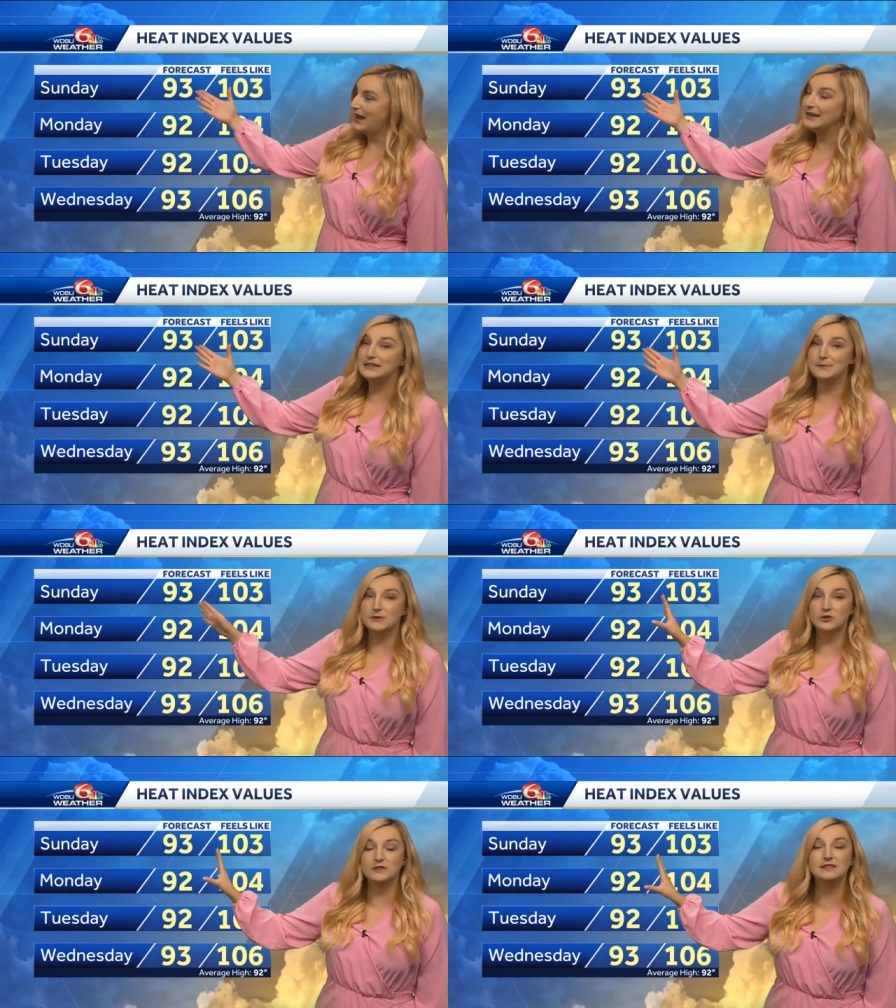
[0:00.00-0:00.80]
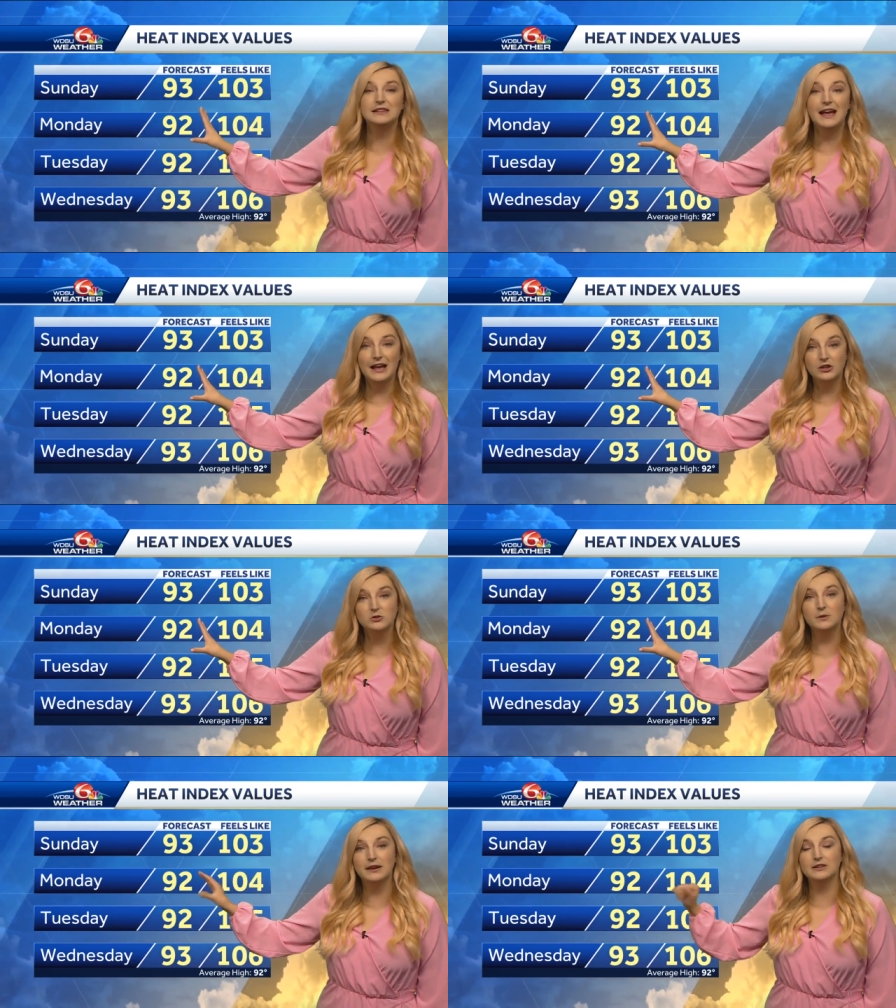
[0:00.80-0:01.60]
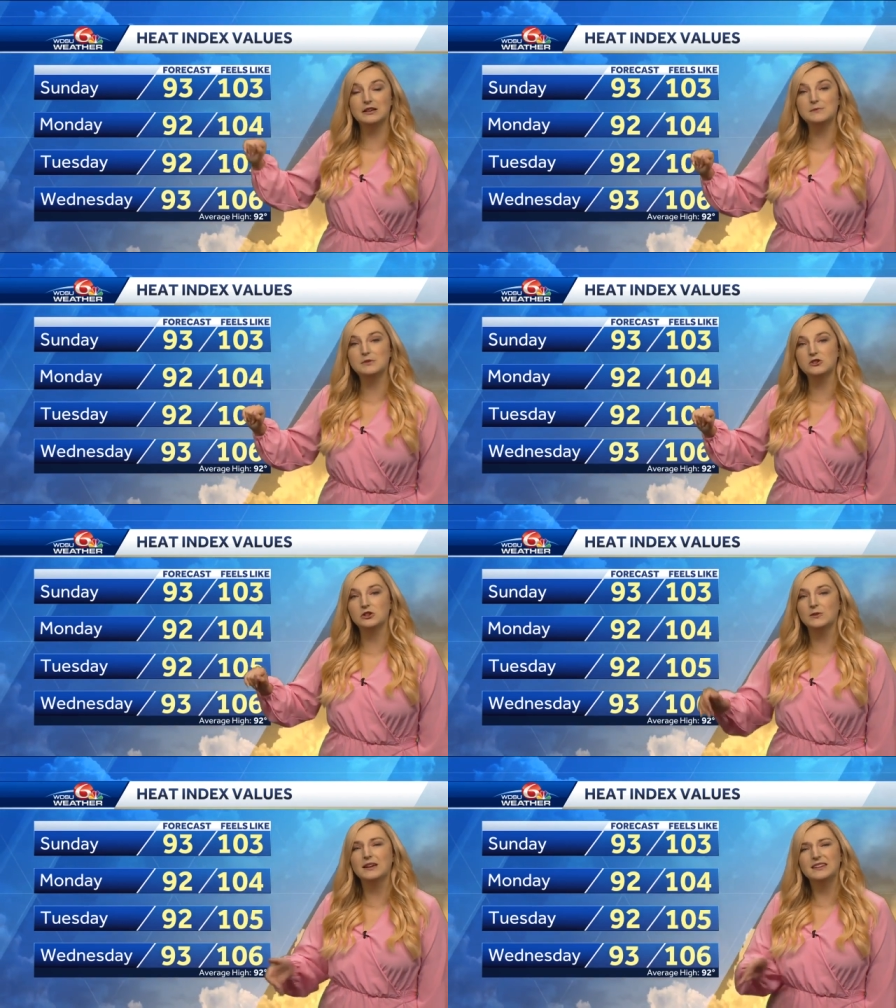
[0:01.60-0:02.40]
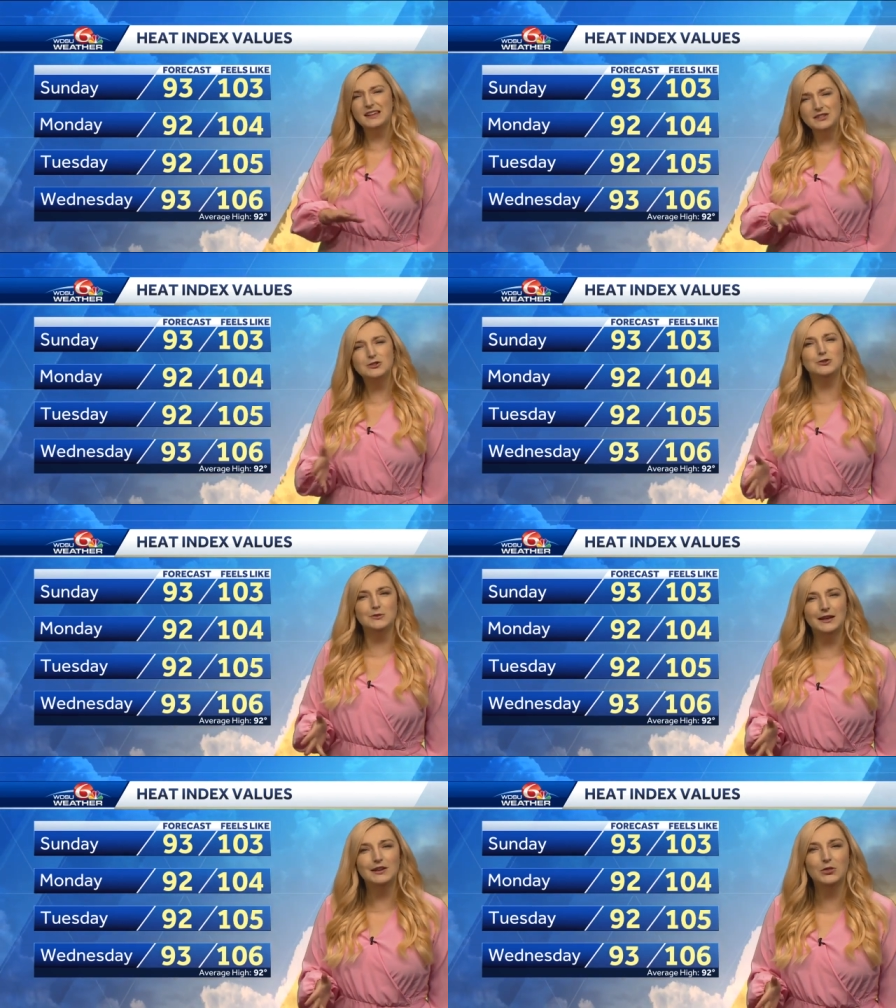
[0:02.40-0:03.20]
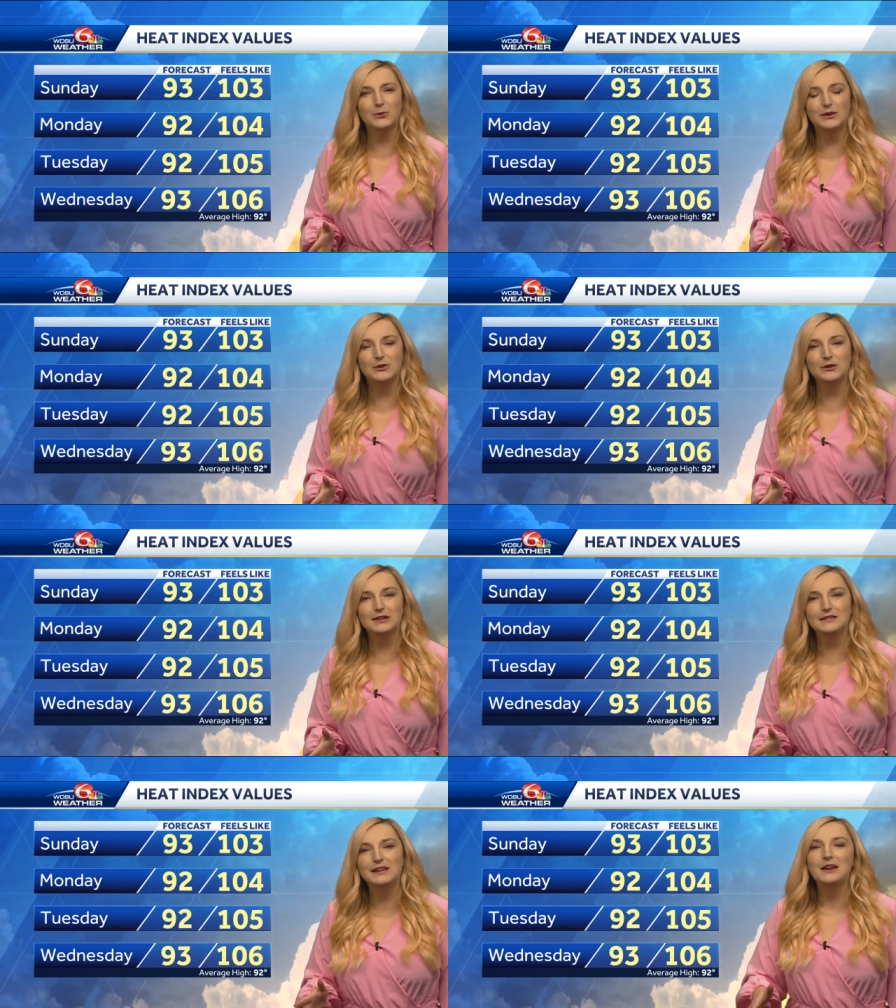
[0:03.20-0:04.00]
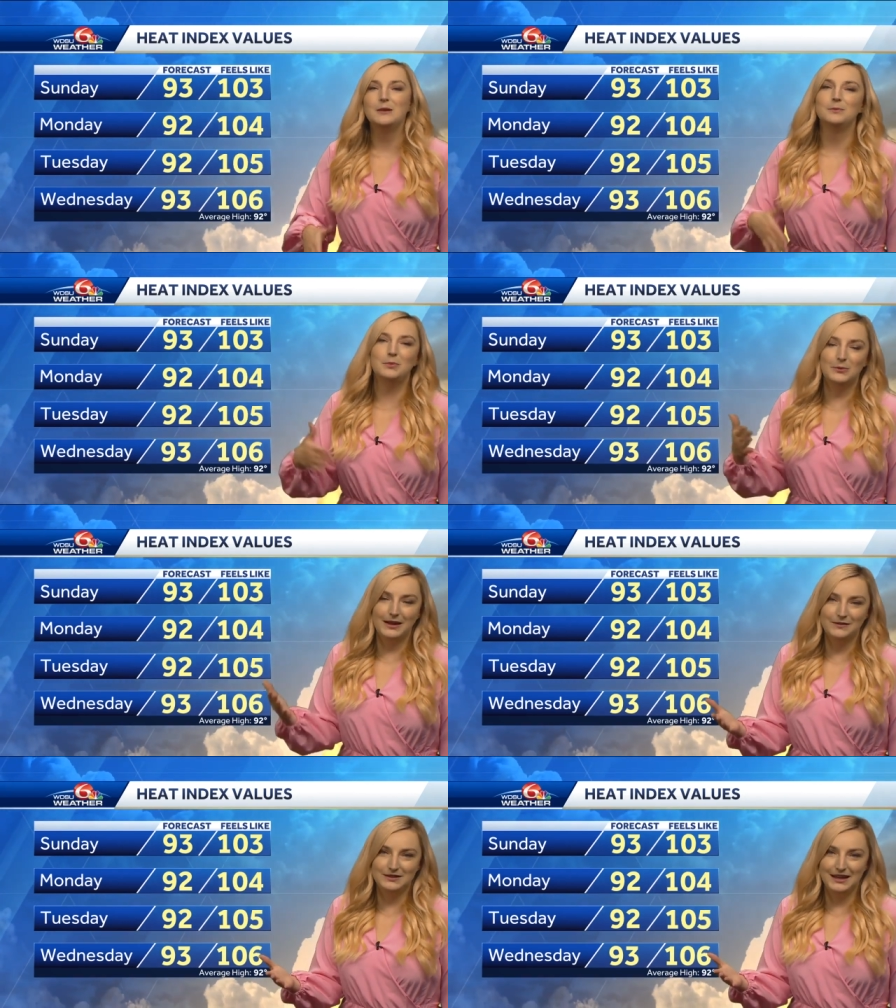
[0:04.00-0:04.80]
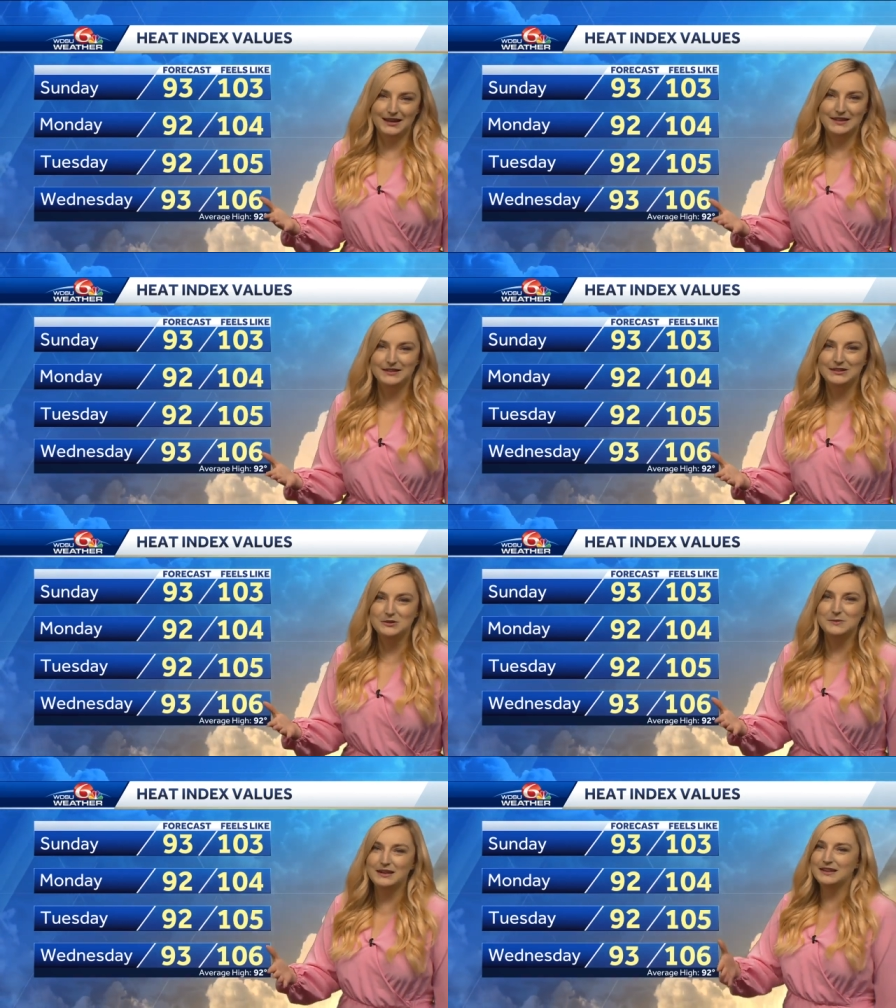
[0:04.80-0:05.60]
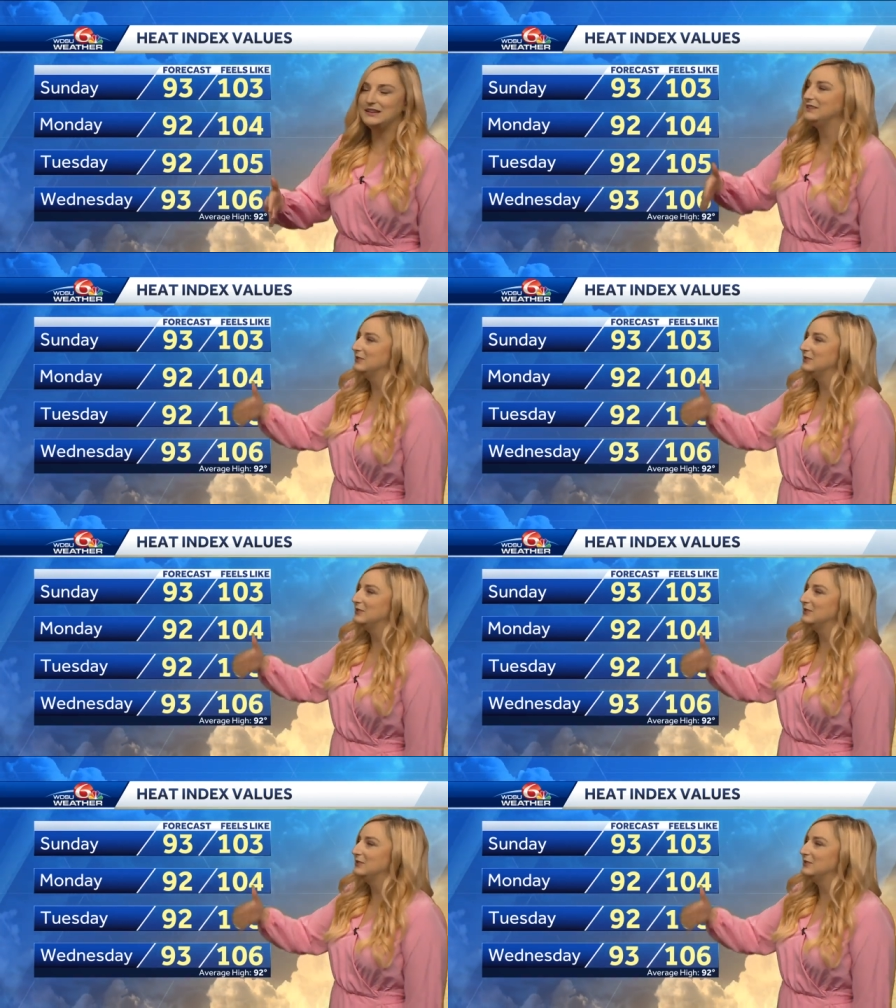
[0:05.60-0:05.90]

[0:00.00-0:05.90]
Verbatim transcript: high temperatures, the actual air temperature around 92, 93 degrees, but we have to add in the humidity.